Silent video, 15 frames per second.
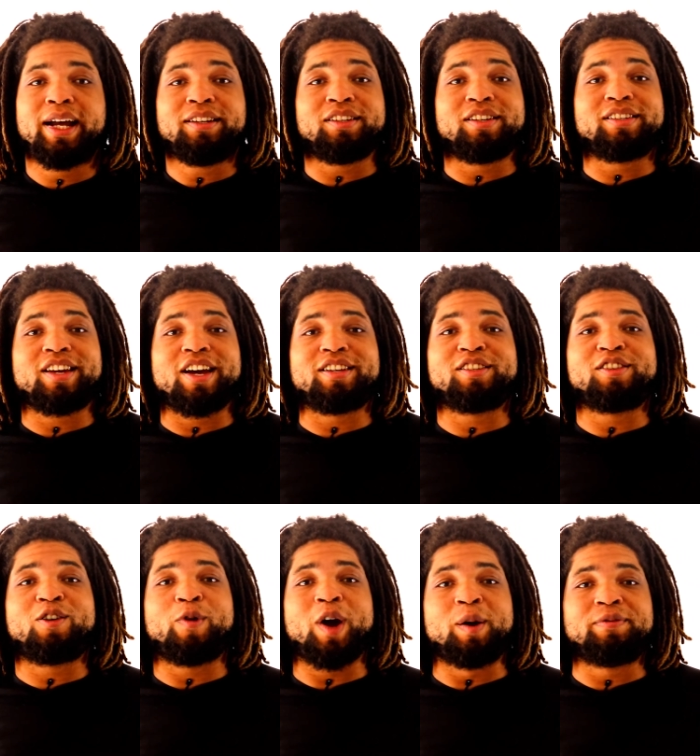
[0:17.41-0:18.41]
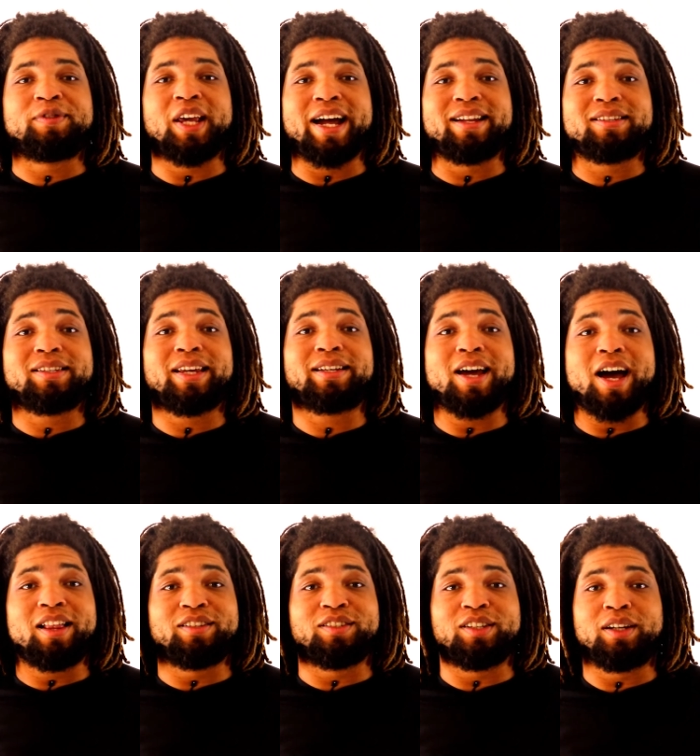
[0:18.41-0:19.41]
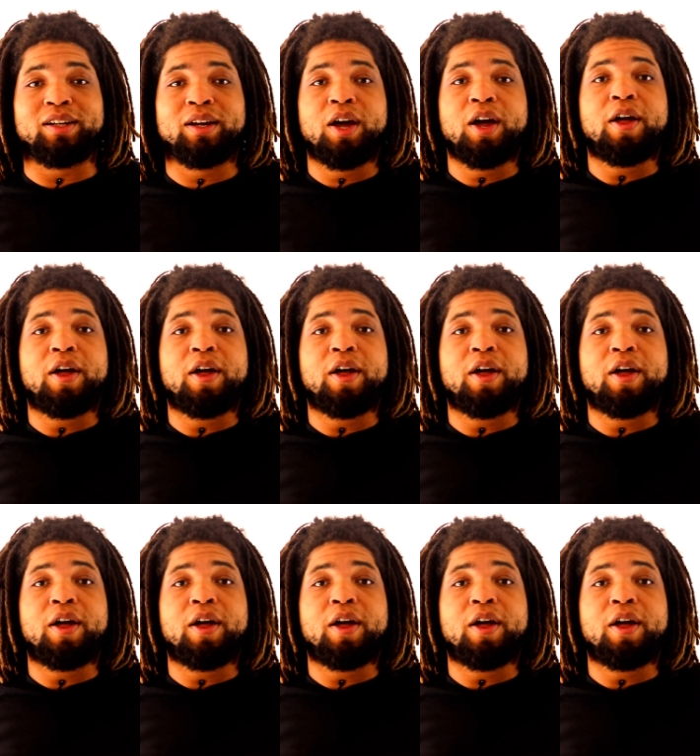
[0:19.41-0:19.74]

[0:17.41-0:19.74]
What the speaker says: to discuss in the realm of science and technology.